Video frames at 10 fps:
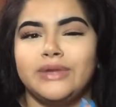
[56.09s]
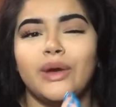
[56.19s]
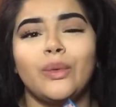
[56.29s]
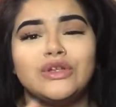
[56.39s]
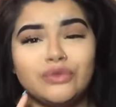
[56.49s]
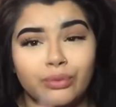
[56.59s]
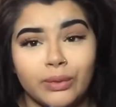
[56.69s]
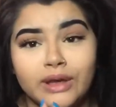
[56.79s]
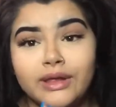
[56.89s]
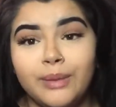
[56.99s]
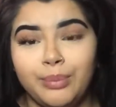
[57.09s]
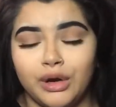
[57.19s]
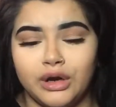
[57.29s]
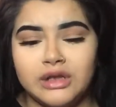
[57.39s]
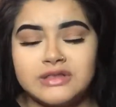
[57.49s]
it, which really
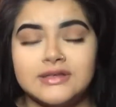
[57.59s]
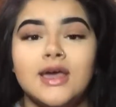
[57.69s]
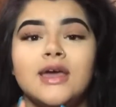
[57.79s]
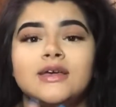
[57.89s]
burns.